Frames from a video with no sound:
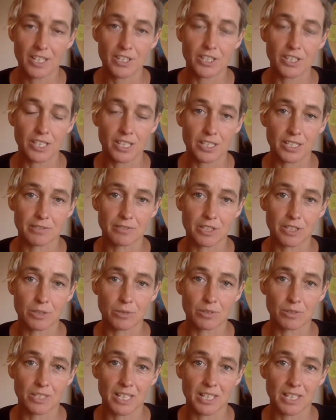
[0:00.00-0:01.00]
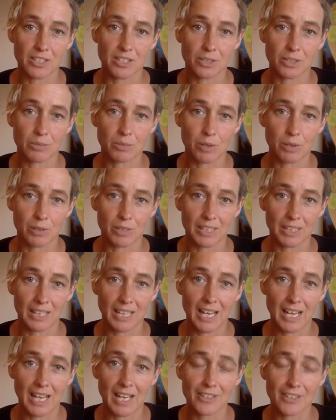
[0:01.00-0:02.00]
to individuals and to the world at
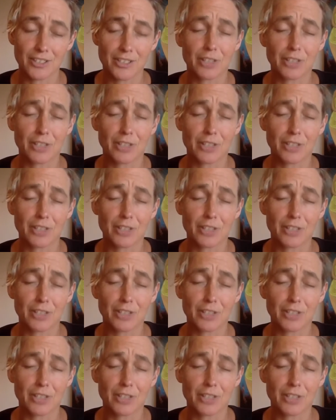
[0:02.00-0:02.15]
large,